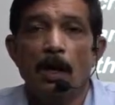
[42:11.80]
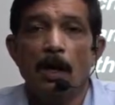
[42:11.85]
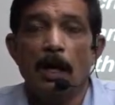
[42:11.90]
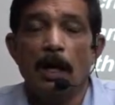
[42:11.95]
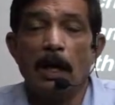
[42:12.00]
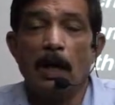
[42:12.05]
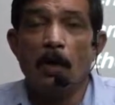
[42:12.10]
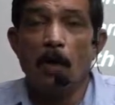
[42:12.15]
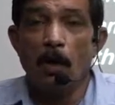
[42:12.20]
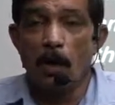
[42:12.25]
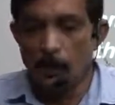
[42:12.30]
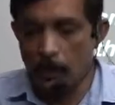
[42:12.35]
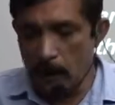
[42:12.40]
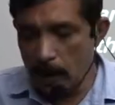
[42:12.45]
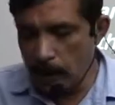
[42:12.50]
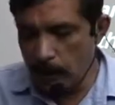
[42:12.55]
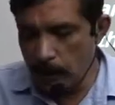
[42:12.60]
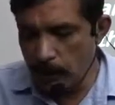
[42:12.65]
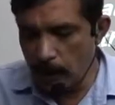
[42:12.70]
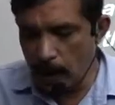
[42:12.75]
can
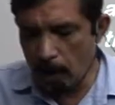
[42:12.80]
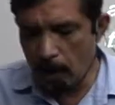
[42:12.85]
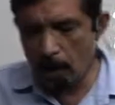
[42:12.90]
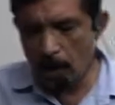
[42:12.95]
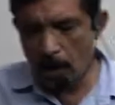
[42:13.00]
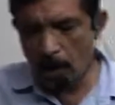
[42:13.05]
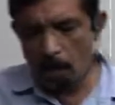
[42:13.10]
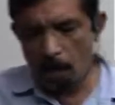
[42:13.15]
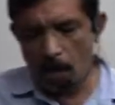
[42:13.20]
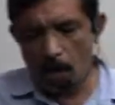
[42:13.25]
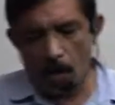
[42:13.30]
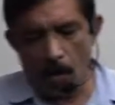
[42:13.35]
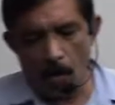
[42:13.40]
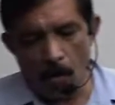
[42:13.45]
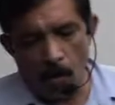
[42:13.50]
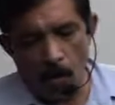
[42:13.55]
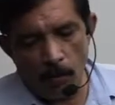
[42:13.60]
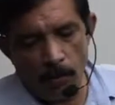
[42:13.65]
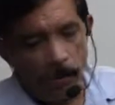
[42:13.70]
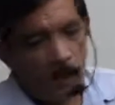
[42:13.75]
always be
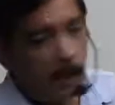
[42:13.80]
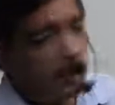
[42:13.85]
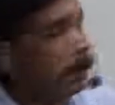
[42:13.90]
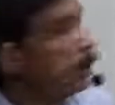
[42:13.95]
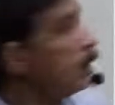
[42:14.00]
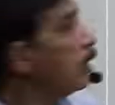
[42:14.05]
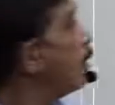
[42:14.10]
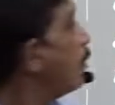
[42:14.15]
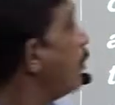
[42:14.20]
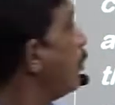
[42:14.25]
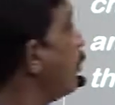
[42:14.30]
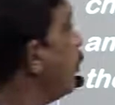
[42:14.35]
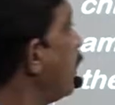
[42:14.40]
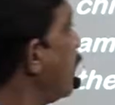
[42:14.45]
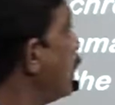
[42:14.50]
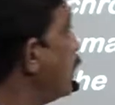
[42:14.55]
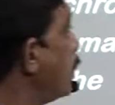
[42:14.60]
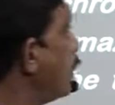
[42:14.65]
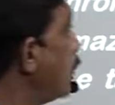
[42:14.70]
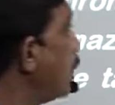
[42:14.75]
opened
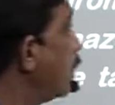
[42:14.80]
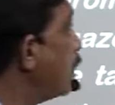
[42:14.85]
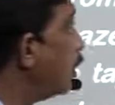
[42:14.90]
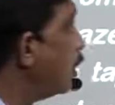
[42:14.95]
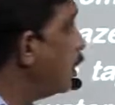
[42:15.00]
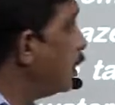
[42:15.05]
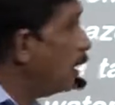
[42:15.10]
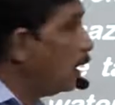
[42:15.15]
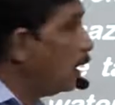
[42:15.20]
by the